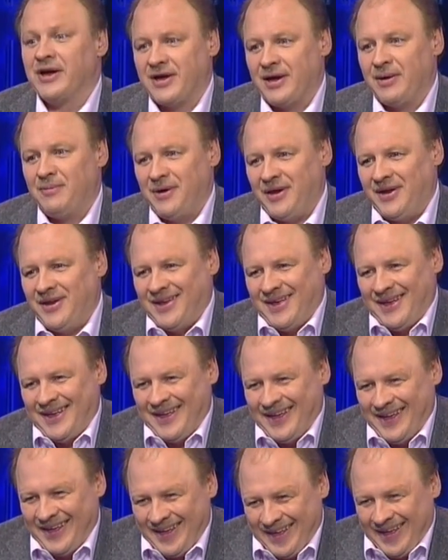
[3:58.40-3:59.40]
I mean,
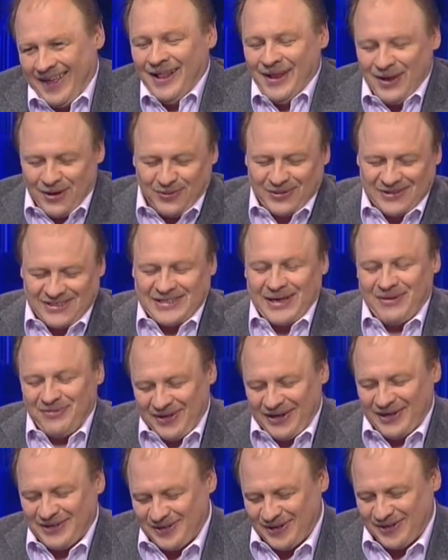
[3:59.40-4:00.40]
it was
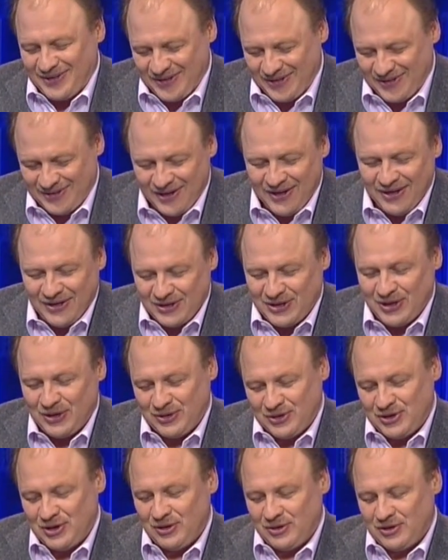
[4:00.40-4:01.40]
something to
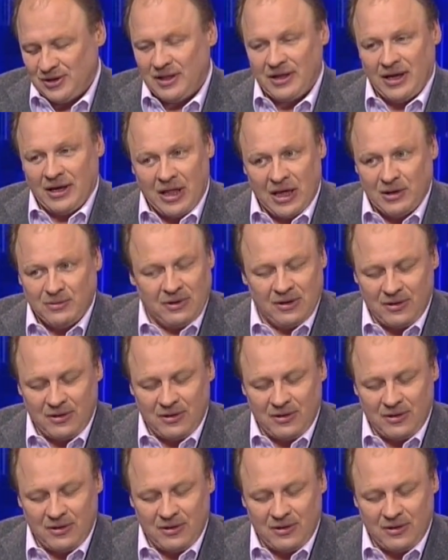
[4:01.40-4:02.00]
like